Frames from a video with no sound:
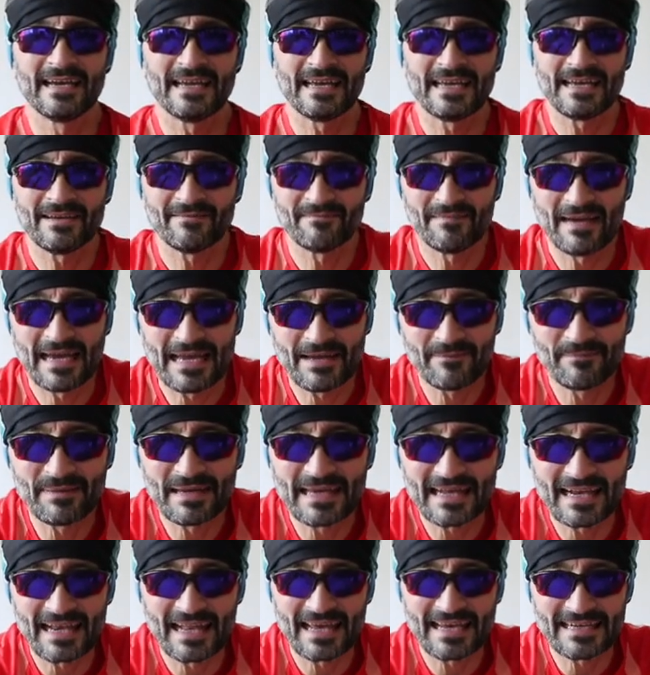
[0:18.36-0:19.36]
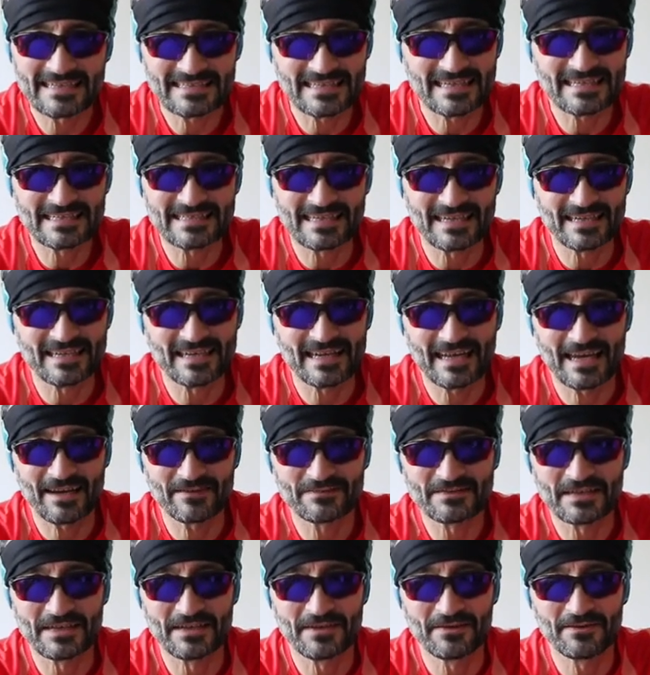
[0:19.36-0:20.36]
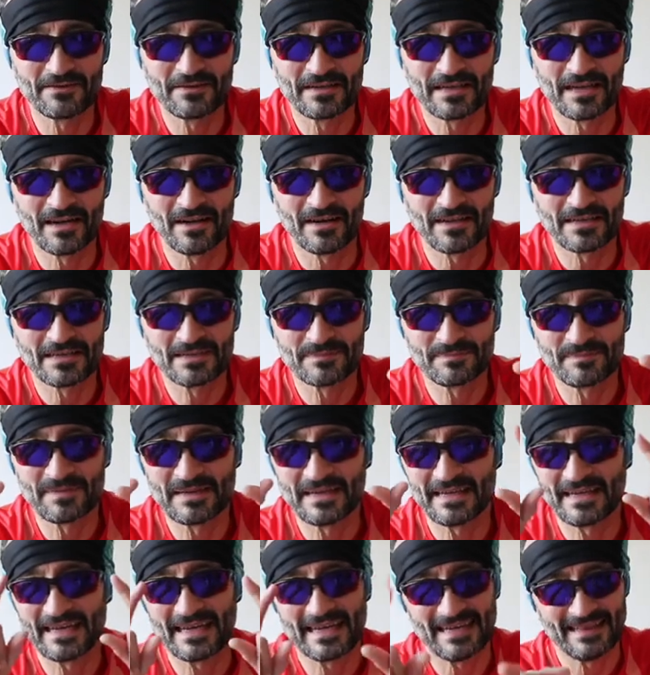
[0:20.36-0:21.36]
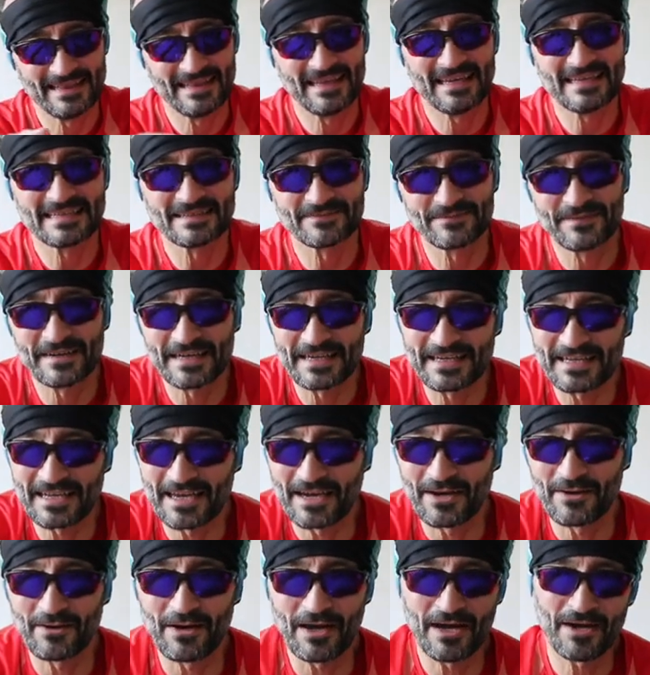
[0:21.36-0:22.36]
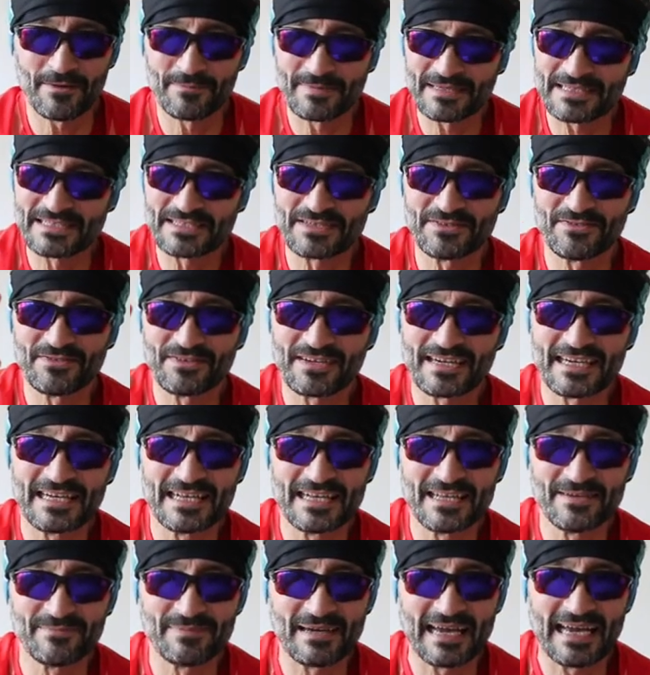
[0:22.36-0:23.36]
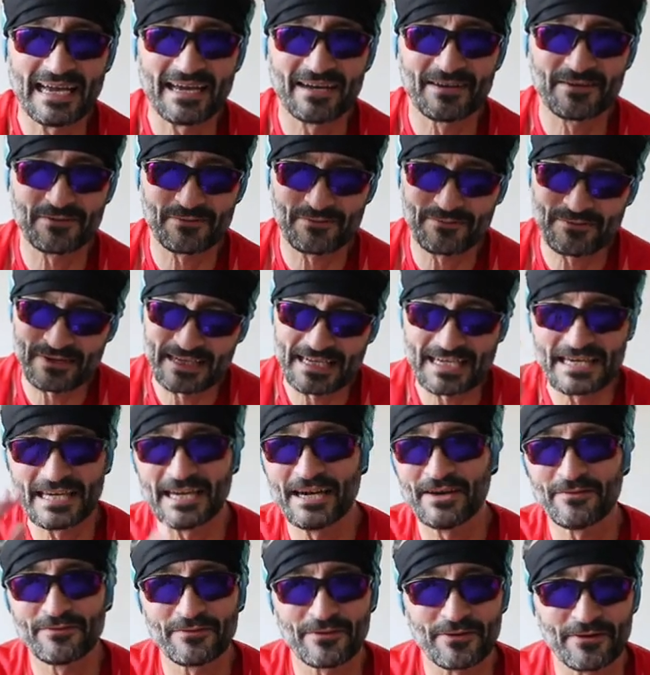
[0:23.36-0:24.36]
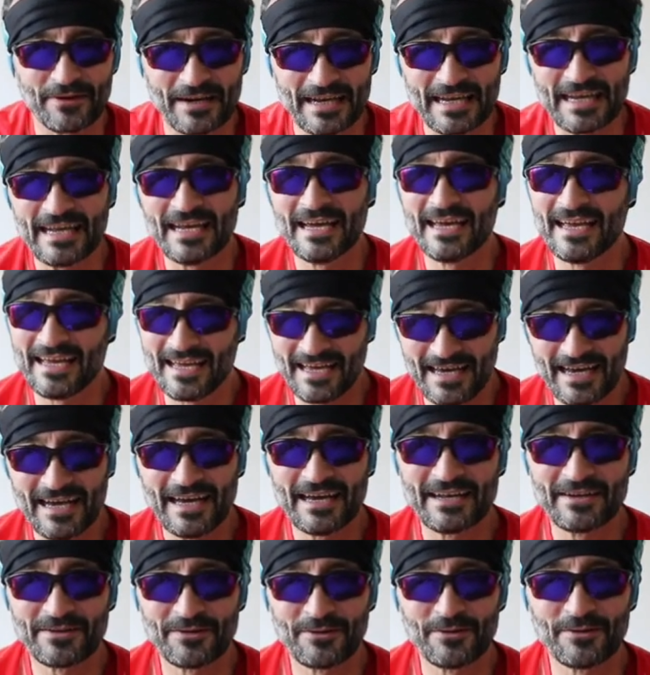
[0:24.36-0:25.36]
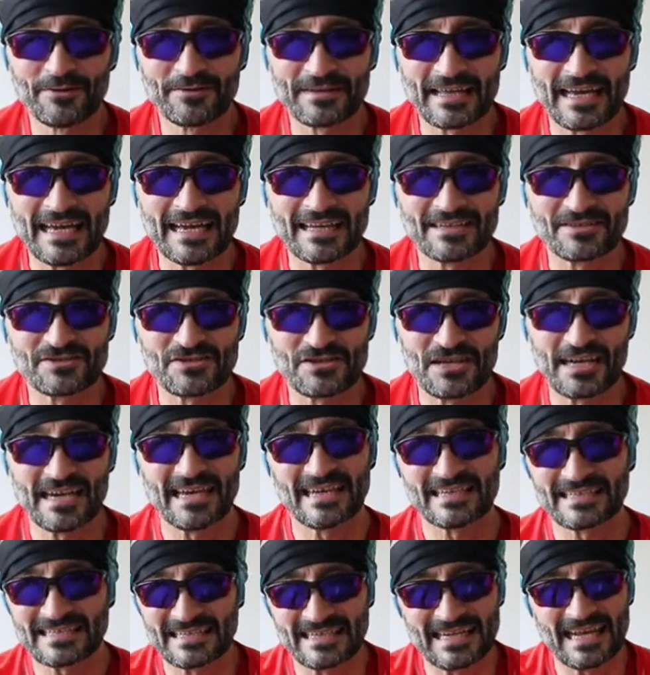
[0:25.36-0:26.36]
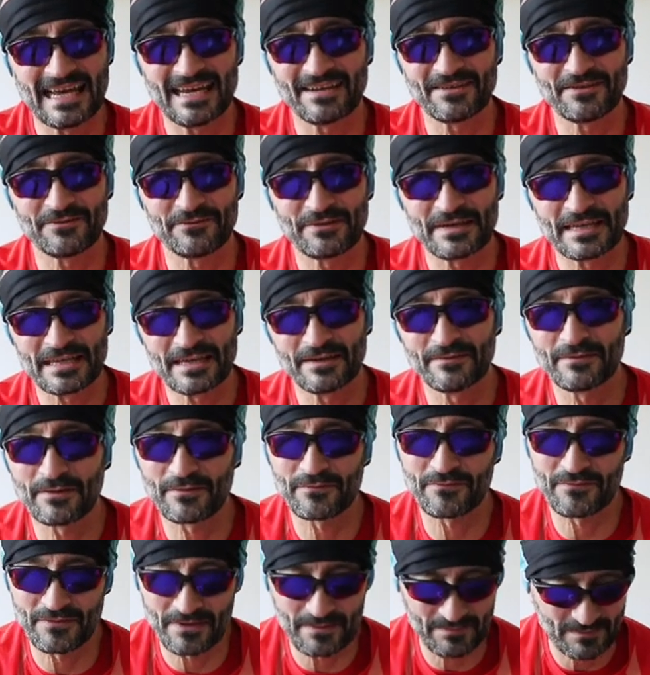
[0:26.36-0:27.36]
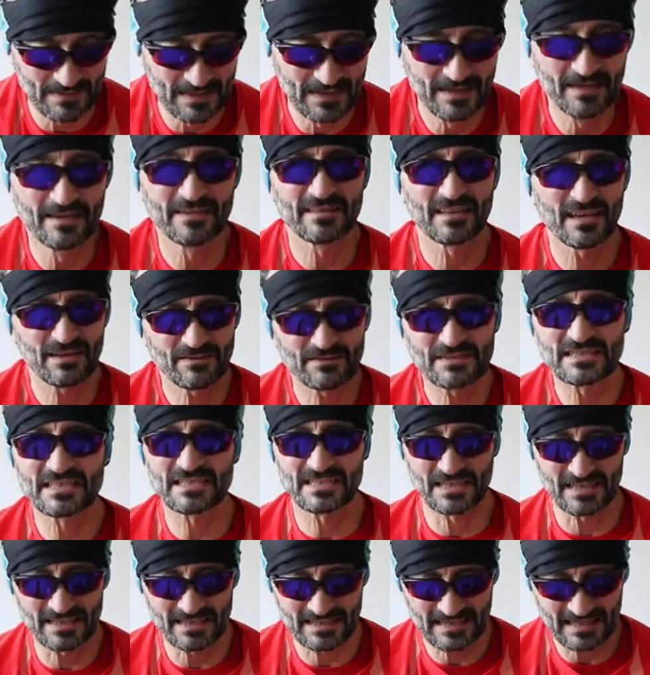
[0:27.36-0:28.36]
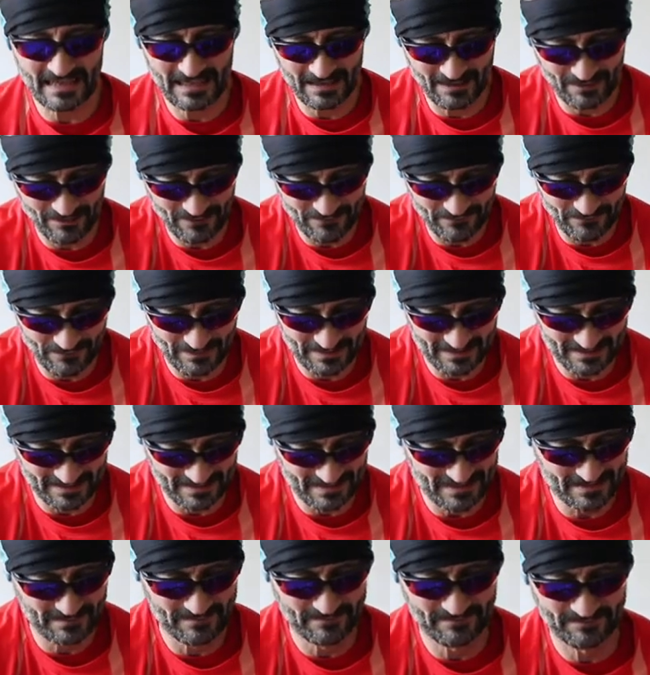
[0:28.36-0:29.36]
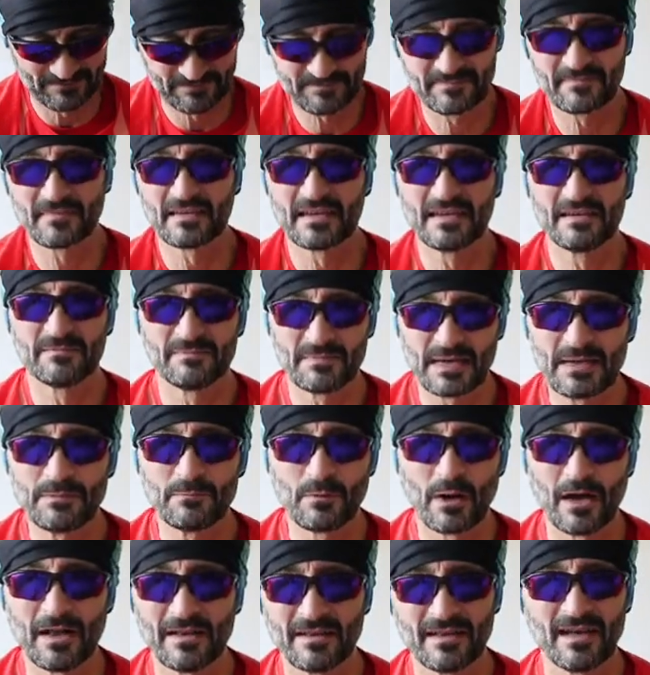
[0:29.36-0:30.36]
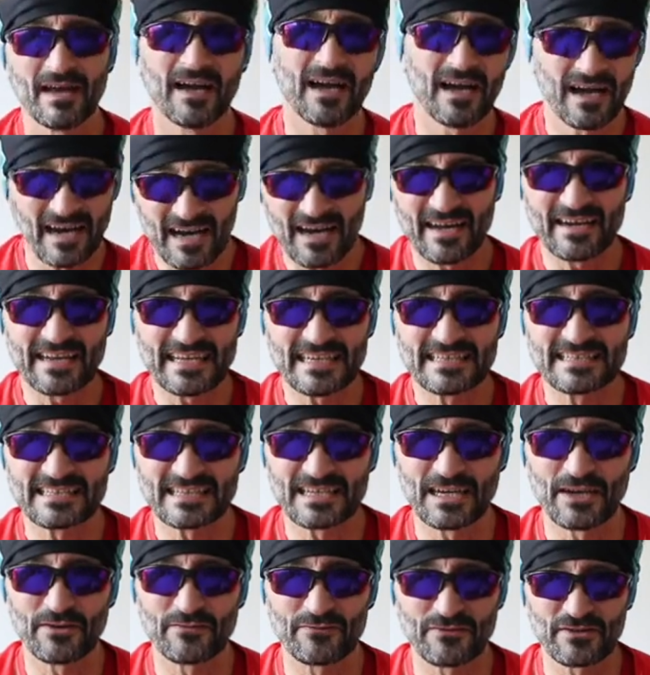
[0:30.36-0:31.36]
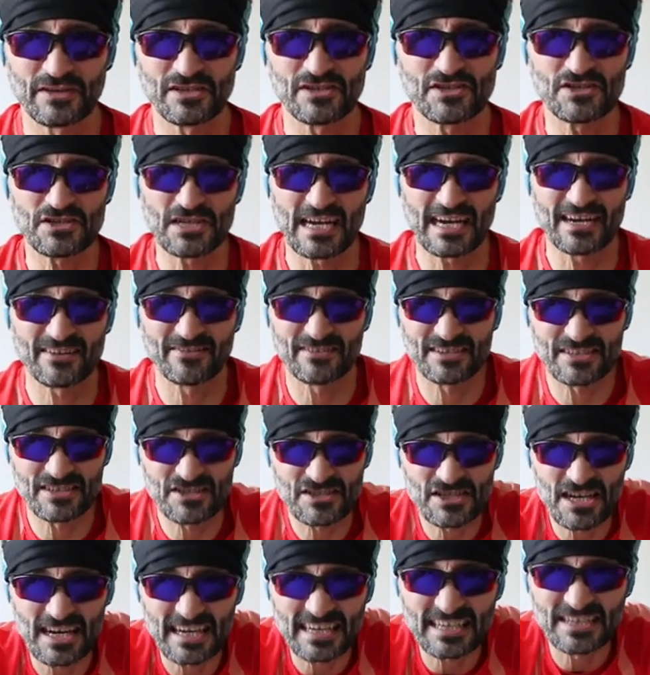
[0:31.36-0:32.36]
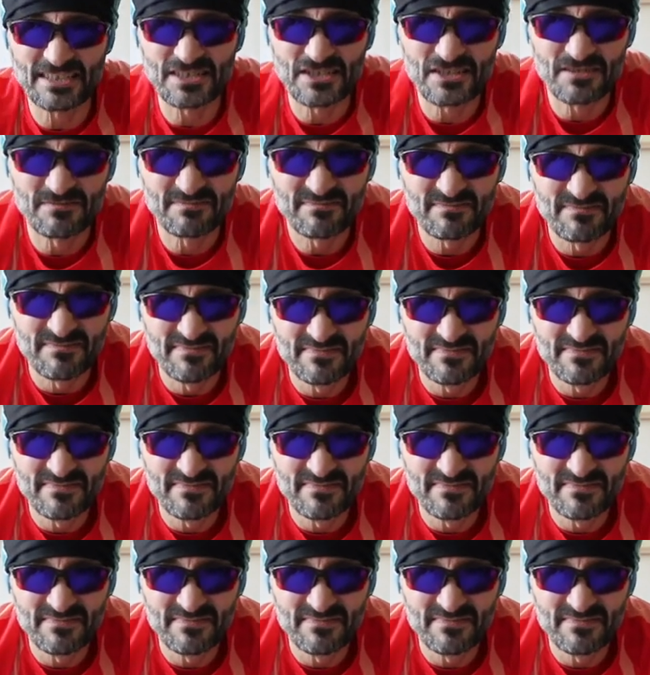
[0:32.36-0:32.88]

It may be a lazy Sunday afternoon, guys, but in this video, I'll be talking about recovery and all that jazz and how you recover from those Sunday long runs. Meanwhile, I need to go for a shower and change.